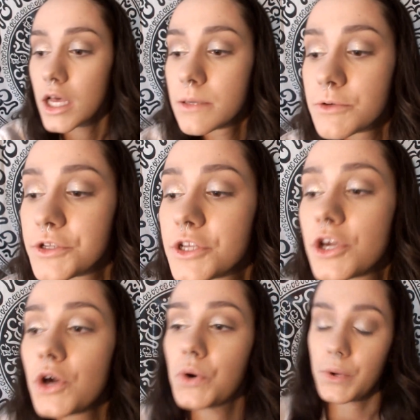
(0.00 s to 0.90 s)
I'm going to
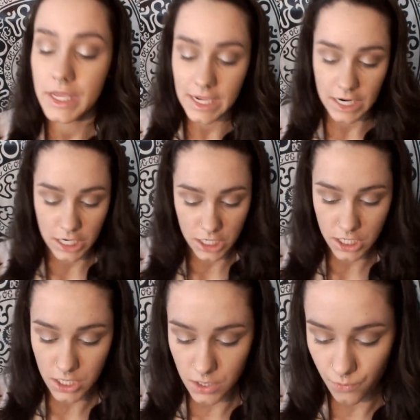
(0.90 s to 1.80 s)
go
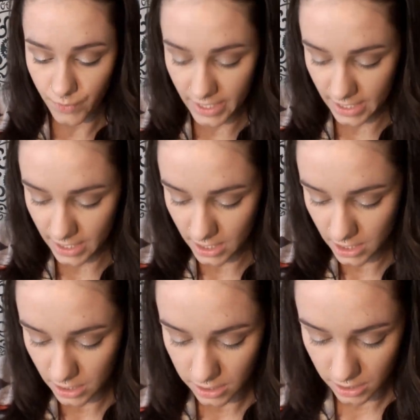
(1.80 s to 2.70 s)
in
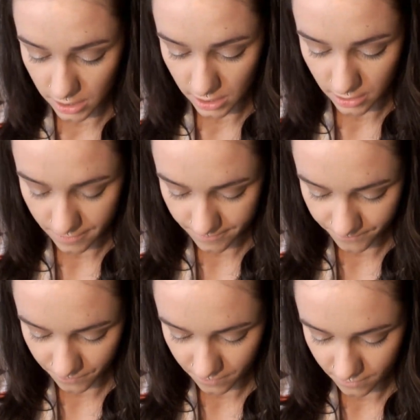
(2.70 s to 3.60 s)
with
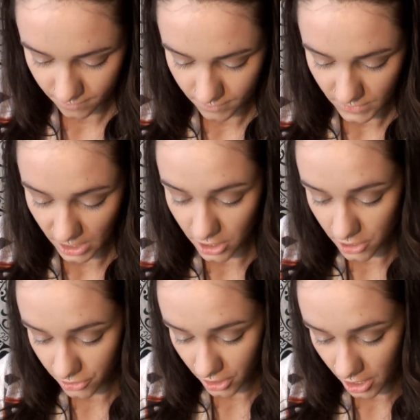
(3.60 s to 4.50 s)

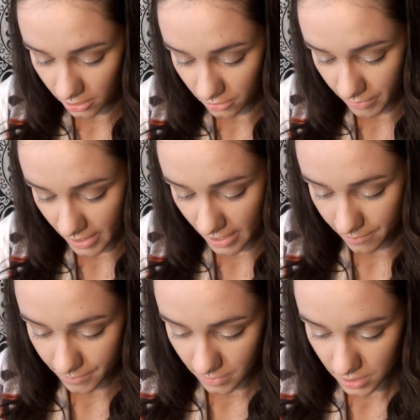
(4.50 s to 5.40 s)
another ColourPop
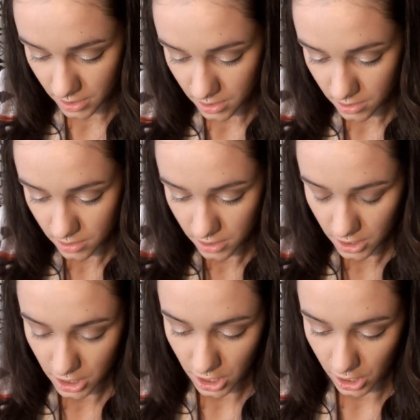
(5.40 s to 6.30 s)

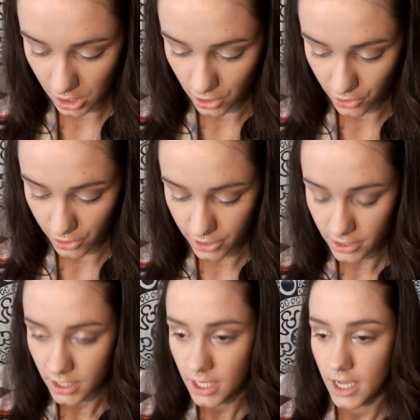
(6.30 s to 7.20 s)
color,
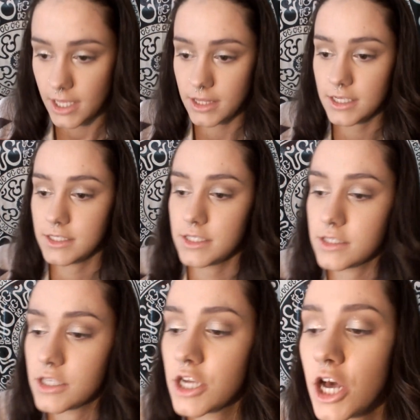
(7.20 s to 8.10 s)
and this is
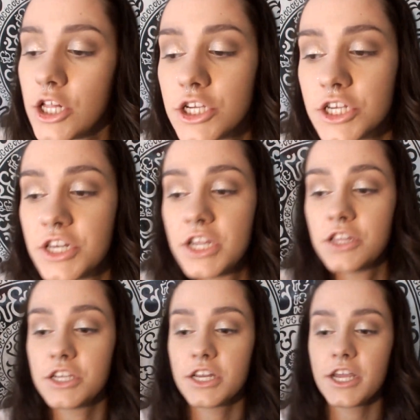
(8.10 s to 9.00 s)
the color
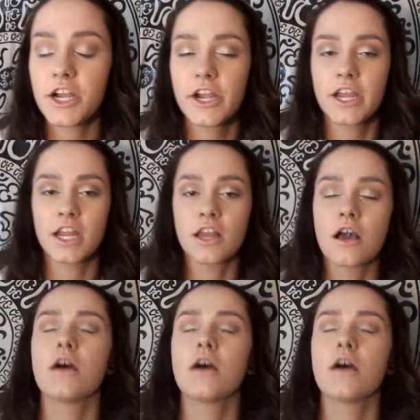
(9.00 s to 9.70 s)
Millionaire, and